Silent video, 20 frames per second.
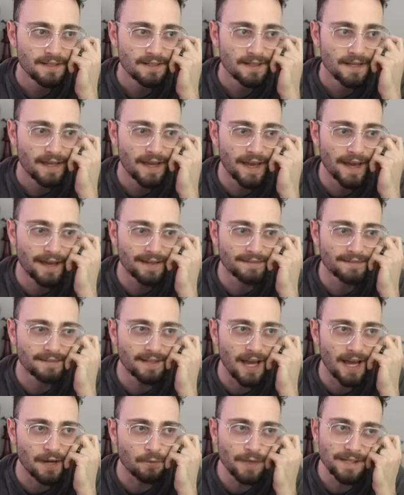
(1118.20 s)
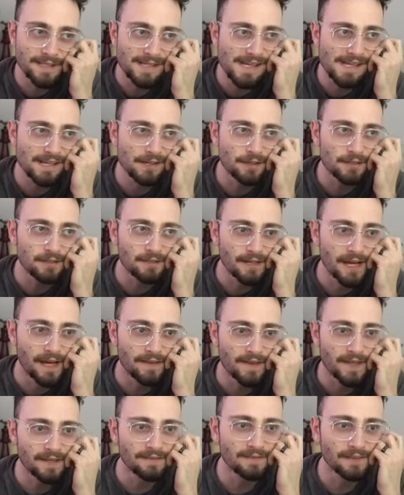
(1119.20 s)
And I went here,
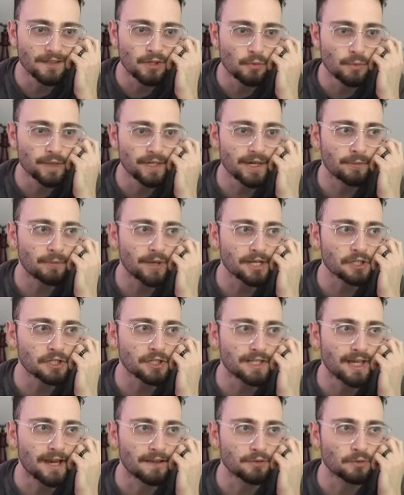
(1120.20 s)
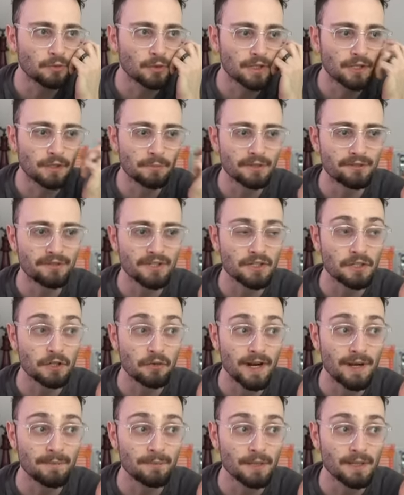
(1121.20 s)
and then you know, we actually got into a little bit of a
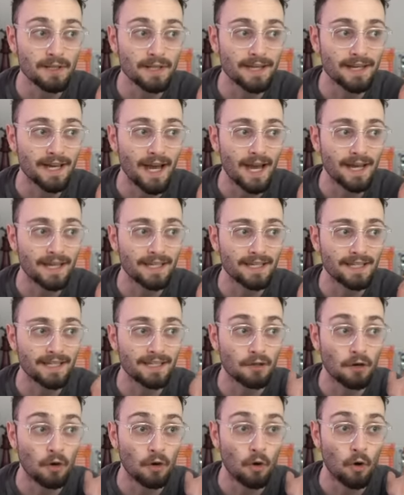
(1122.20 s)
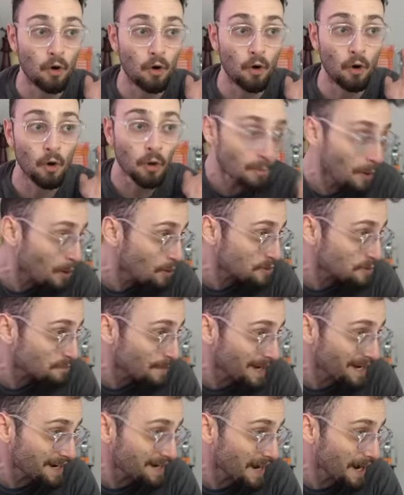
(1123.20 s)
scramble. Like I almost
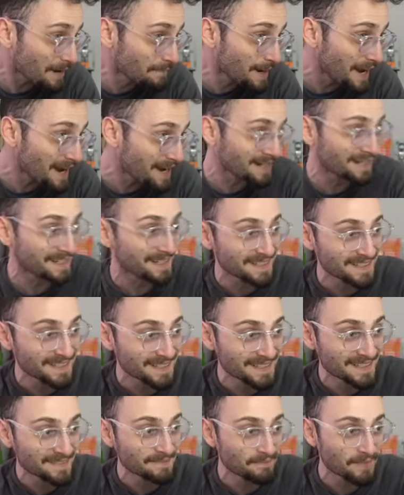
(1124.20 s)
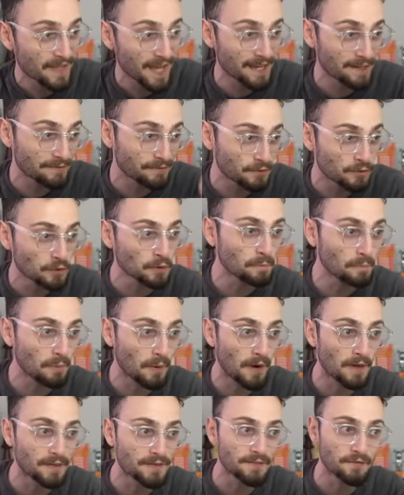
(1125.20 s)
made a comeback. I have 2
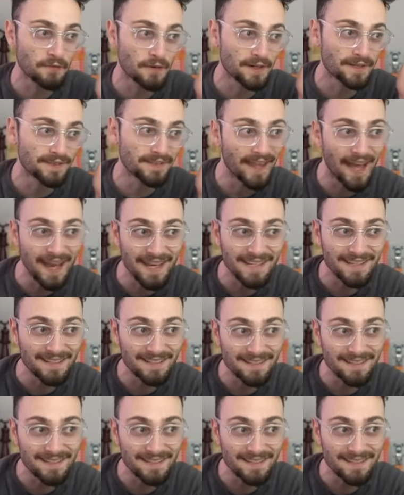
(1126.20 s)
pawns for a knight,